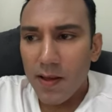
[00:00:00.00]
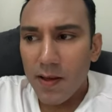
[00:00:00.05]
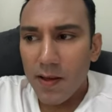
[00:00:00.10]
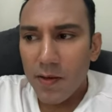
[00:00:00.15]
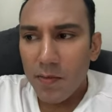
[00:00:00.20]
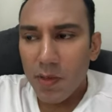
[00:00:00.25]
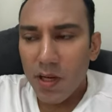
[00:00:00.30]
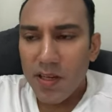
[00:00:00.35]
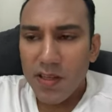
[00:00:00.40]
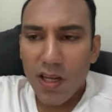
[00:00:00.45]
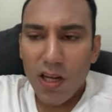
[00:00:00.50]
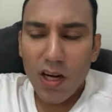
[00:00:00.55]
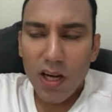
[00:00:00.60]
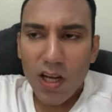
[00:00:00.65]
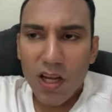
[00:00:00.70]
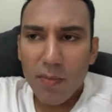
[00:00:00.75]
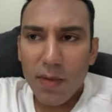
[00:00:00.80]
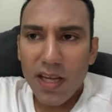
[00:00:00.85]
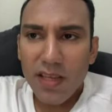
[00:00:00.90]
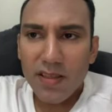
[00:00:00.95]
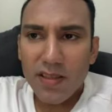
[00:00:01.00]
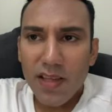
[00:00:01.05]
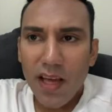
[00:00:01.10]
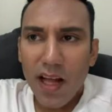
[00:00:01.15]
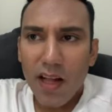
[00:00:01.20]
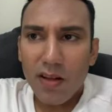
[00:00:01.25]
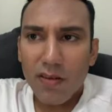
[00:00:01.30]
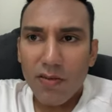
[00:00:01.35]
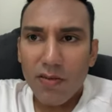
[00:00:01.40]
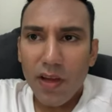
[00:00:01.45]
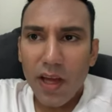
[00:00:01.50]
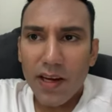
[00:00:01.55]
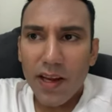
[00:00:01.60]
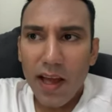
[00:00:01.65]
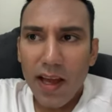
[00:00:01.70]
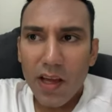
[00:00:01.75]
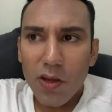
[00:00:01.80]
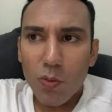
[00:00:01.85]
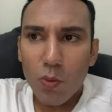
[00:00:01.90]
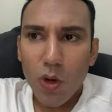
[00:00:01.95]
Because I look at myself and
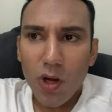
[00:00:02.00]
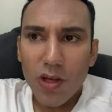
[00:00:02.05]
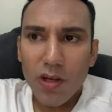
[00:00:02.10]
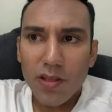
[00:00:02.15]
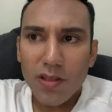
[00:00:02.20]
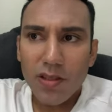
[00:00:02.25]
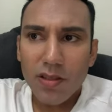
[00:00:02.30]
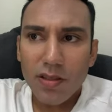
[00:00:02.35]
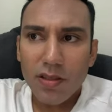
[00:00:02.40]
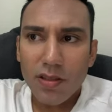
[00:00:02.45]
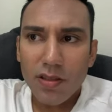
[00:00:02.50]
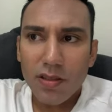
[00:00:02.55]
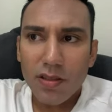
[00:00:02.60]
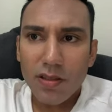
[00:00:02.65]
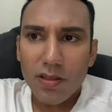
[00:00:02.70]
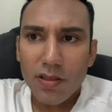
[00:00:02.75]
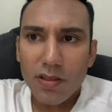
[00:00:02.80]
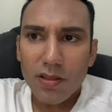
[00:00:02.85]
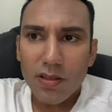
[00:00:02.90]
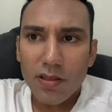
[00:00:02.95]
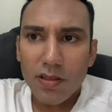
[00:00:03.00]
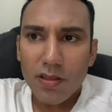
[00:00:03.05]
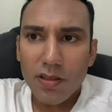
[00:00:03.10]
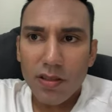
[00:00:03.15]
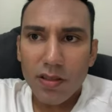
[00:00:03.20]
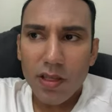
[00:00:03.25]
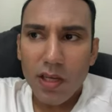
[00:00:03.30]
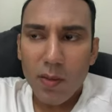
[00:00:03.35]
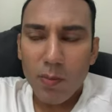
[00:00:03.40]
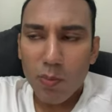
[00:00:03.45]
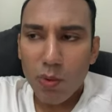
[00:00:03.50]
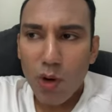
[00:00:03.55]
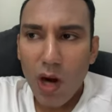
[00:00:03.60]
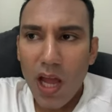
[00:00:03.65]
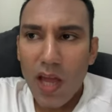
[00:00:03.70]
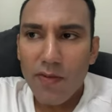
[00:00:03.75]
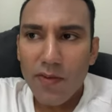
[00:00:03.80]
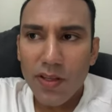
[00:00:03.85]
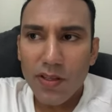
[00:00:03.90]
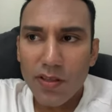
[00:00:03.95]
I was in
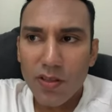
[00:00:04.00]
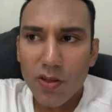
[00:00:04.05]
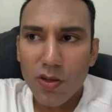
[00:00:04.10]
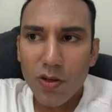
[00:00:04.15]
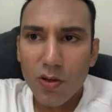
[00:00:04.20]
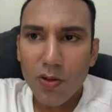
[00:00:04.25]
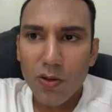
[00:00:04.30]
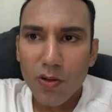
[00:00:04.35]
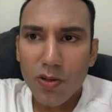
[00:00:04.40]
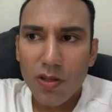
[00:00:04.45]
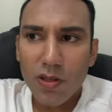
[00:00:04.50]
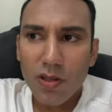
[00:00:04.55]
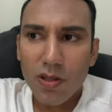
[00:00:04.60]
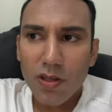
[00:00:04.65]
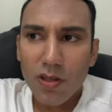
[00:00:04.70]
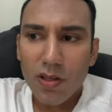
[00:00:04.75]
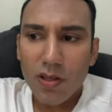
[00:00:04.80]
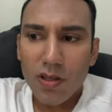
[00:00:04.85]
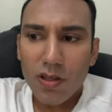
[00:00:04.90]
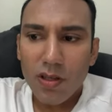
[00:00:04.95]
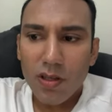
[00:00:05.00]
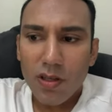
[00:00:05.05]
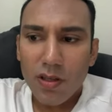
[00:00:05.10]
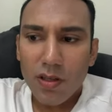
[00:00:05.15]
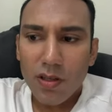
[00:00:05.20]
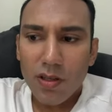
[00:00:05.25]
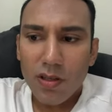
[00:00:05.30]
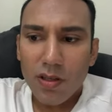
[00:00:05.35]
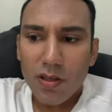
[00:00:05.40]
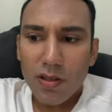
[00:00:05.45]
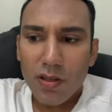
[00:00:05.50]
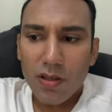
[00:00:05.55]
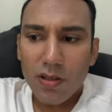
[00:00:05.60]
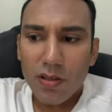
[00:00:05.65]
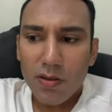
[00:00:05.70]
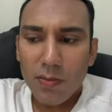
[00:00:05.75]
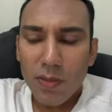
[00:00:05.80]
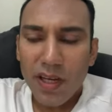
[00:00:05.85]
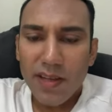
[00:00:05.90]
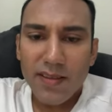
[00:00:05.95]
private school
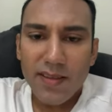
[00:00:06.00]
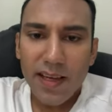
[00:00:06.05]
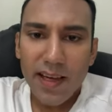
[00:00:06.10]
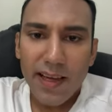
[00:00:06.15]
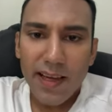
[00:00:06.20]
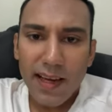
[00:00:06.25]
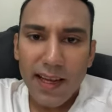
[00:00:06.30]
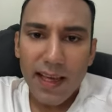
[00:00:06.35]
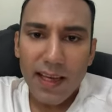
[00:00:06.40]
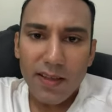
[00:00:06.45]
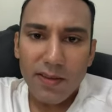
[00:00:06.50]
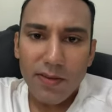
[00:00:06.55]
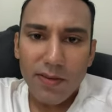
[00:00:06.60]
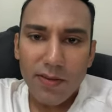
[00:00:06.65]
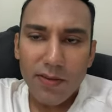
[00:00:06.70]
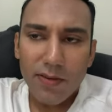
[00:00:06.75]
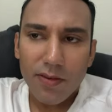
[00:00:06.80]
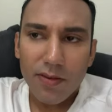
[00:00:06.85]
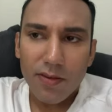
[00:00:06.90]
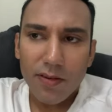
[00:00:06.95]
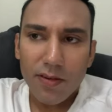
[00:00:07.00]
my entire life.